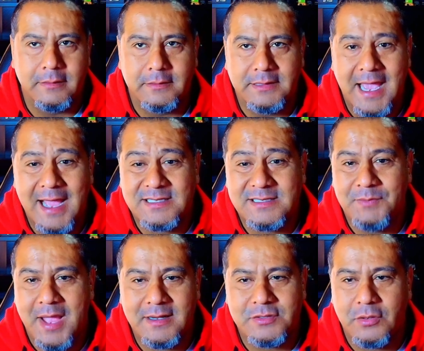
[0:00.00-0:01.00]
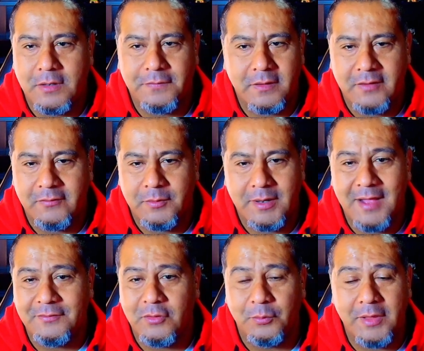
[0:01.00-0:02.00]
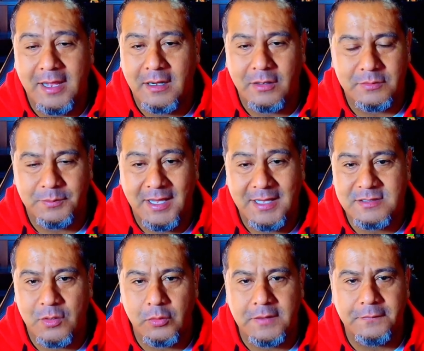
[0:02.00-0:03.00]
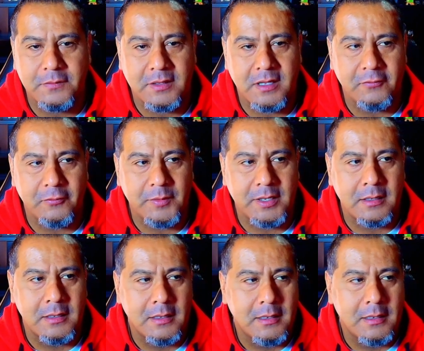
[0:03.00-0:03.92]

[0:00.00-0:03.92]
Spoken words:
Yeah, it's mandatory for government. I have no plans on working for the government.